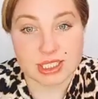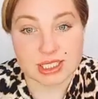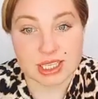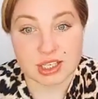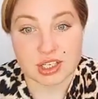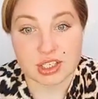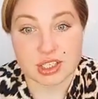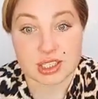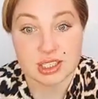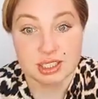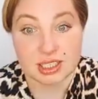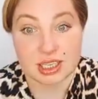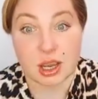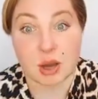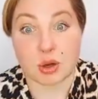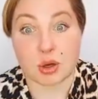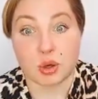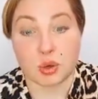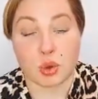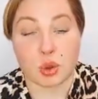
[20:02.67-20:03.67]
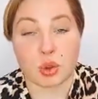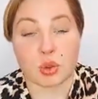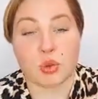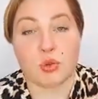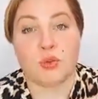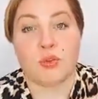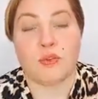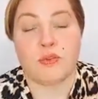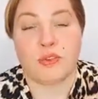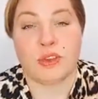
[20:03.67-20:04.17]
is suggesting, yeah, or you want
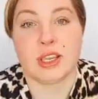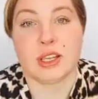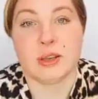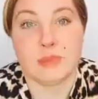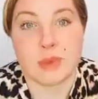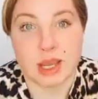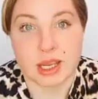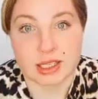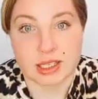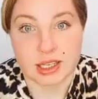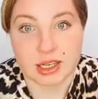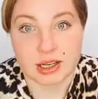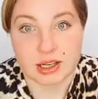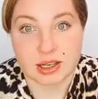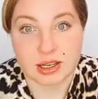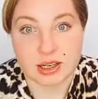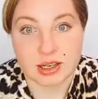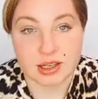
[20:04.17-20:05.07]
to feel better.